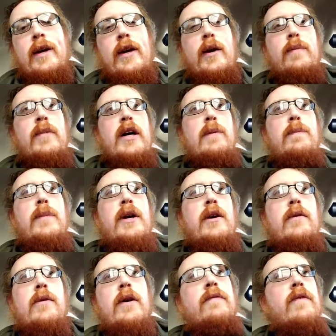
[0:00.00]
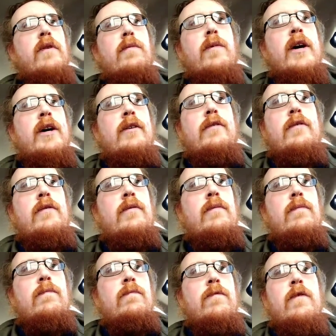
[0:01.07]
It might be lifting weights
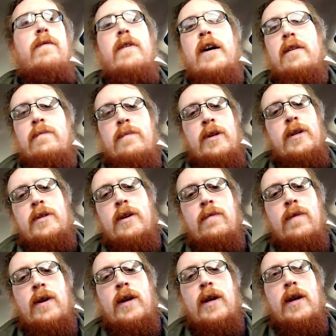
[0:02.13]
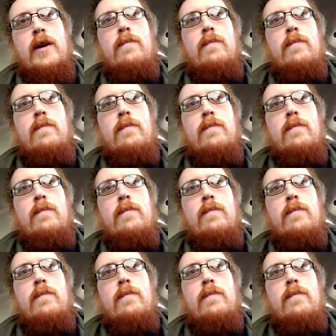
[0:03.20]
for 5 minutes every day.